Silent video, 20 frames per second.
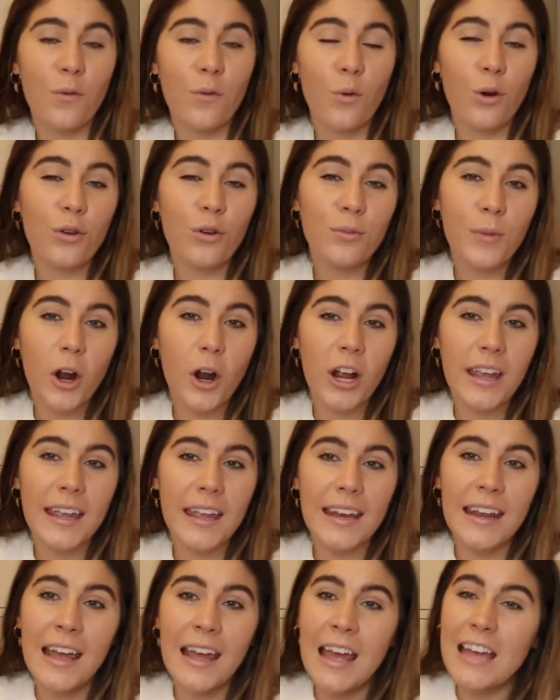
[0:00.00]
World
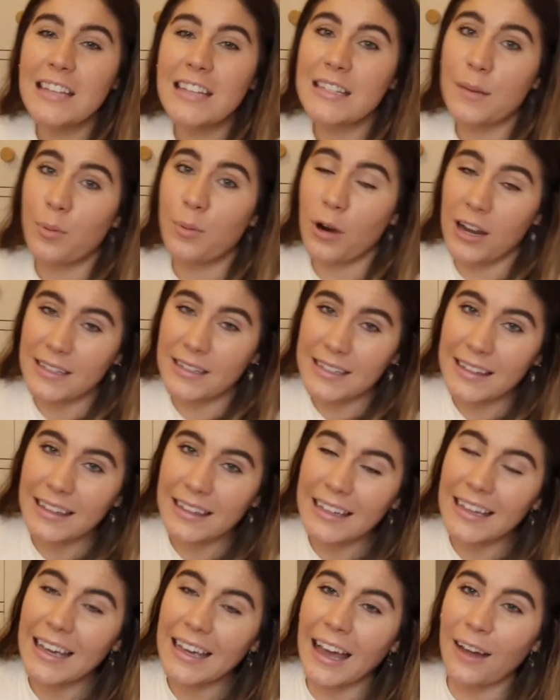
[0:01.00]
Market.
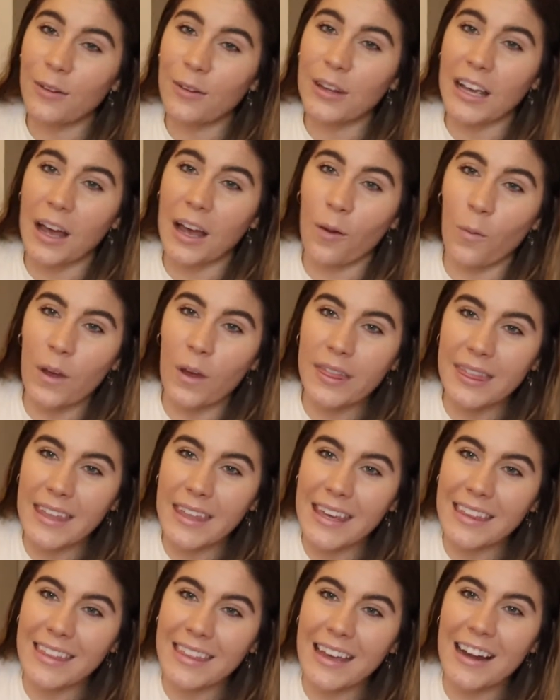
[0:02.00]
Surprisingly, I only got one
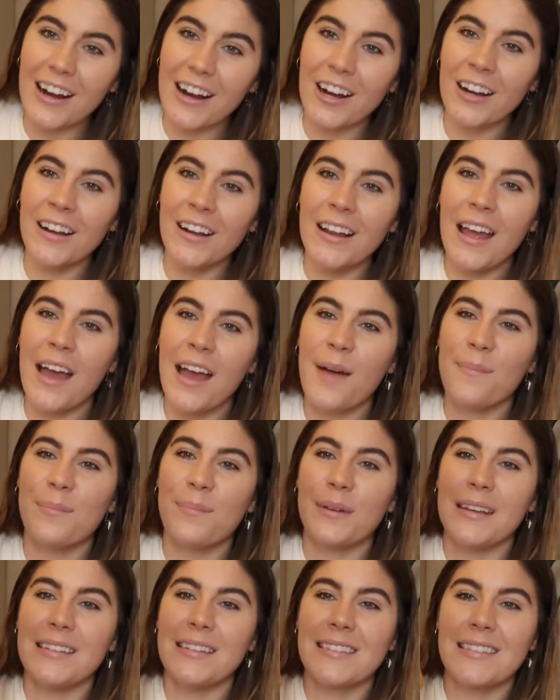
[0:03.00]
thing there,
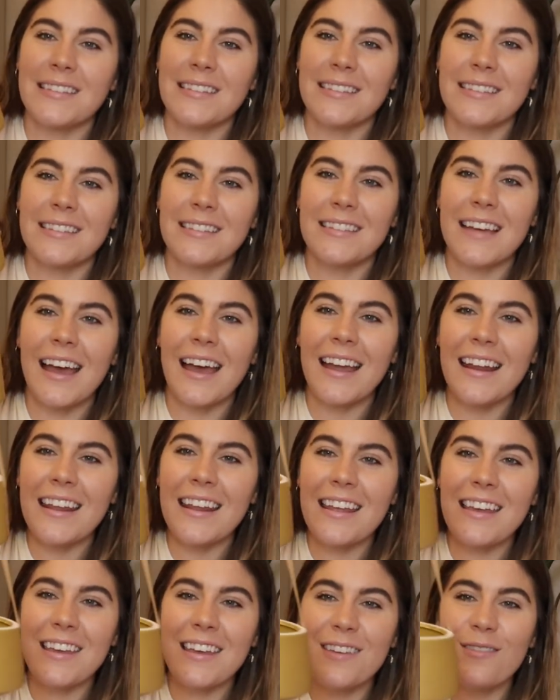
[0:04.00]
but it's this
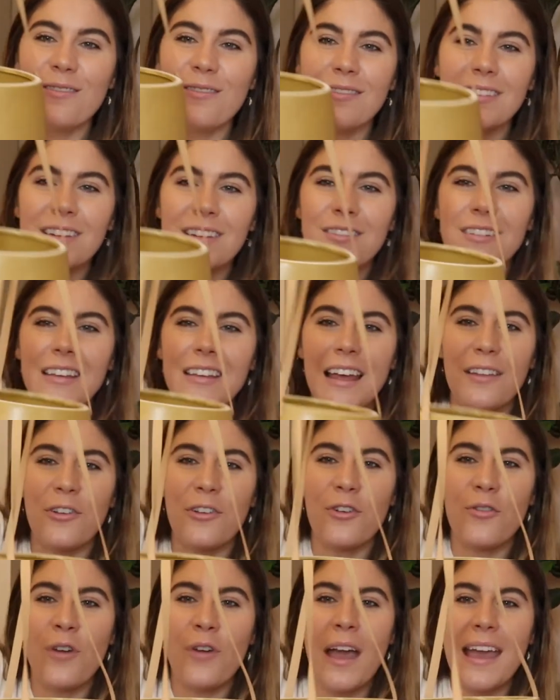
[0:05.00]
tiny, cute little
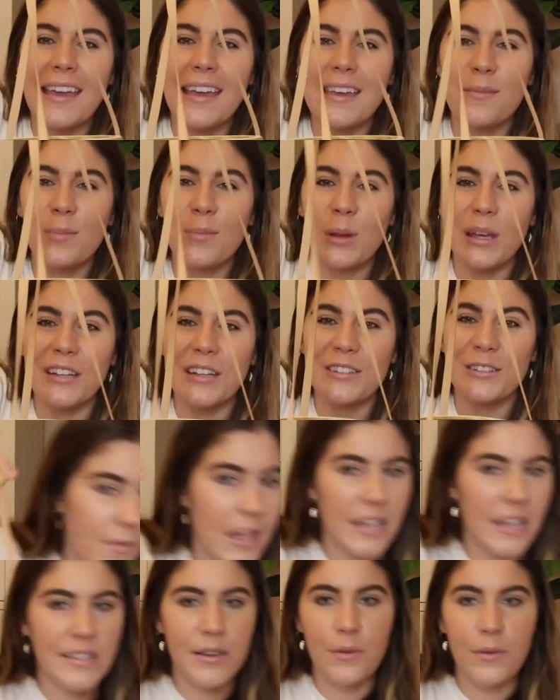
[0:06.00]
yellow hanging planter.
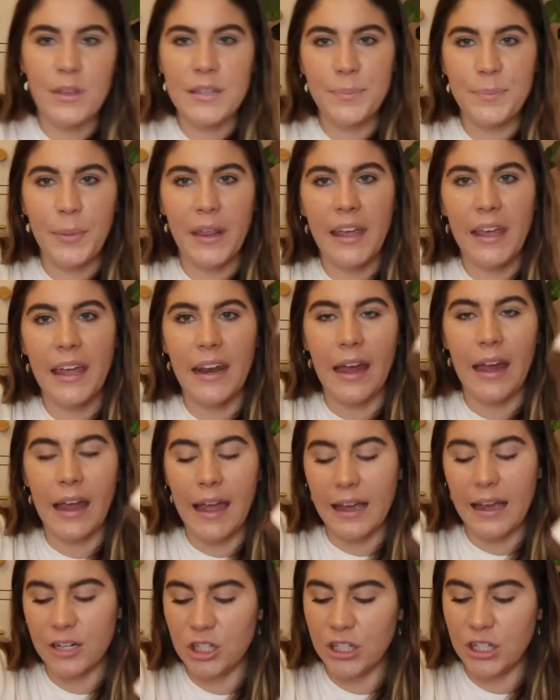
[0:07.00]
So this plant I
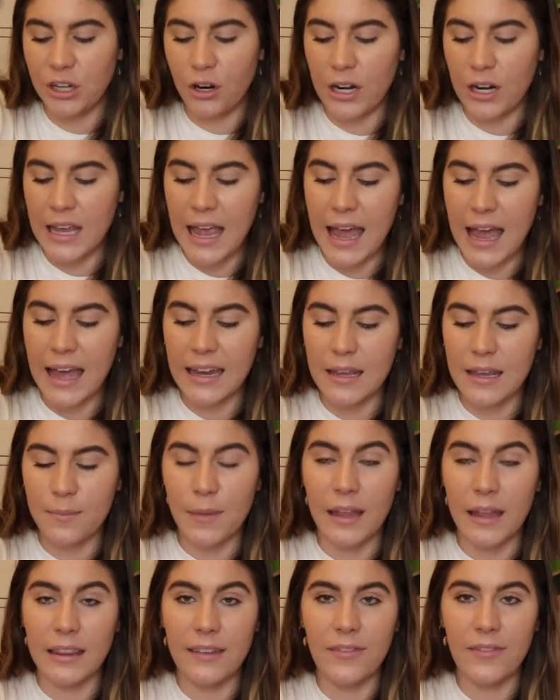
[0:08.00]
actually already had in
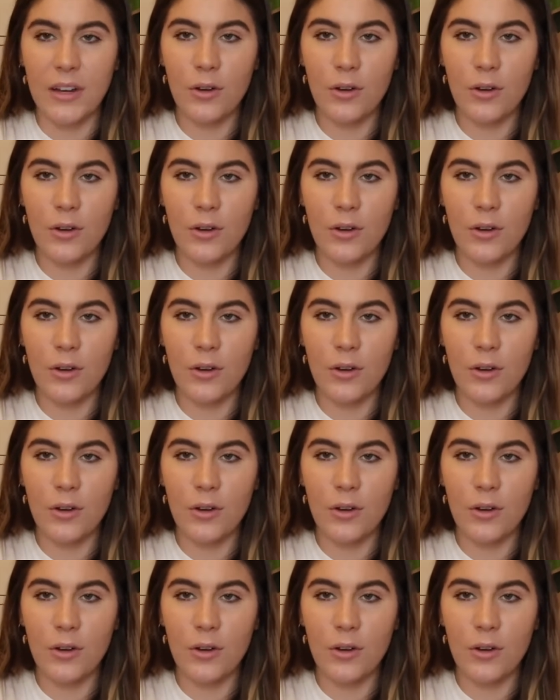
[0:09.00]
my living